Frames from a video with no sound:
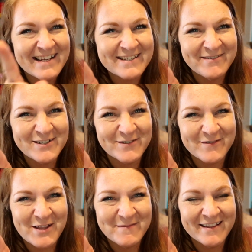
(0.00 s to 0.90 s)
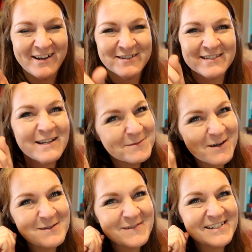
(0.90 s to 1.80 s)
Thanks so much for following me along.
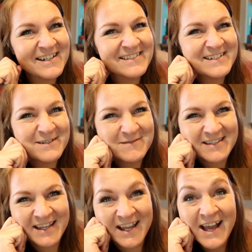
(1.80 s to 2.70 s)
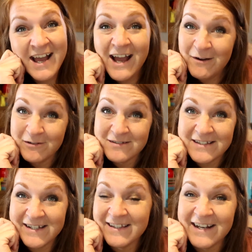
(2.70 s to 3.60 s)
Subscribe to my channel so you don't miss a thing, and we will
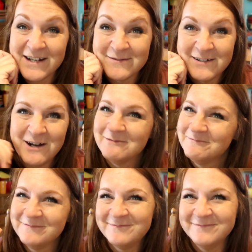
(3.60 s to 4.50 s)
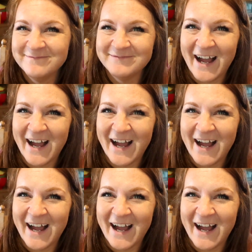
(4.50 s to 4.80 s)
see you in the next one, y'all. Mm,